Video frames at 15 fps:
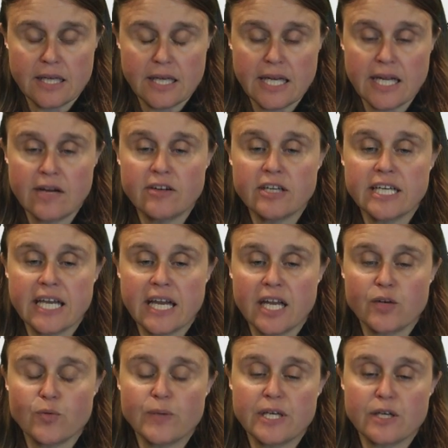Here
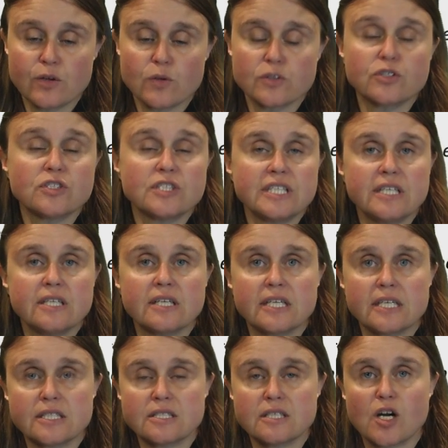again we can also see an
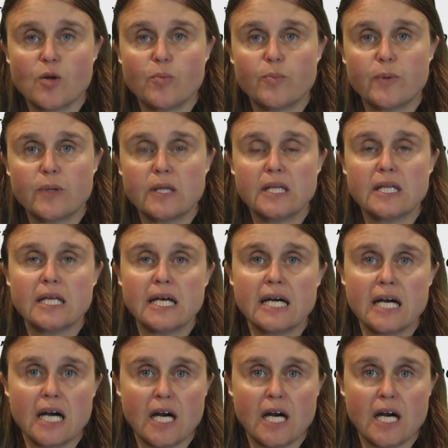example